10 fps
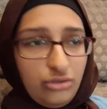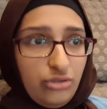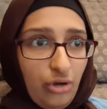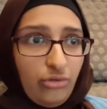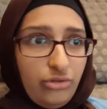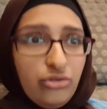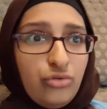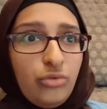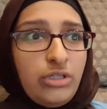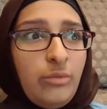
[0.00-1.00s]
you know,
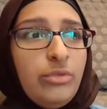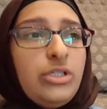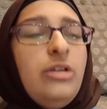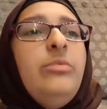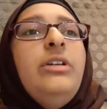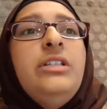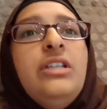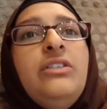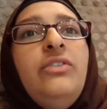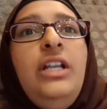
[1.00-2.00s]
usual temperature, but
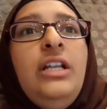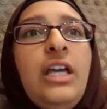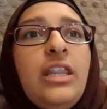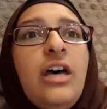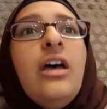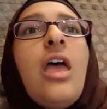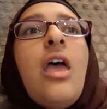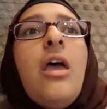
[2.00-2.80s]
it's just feeling like that.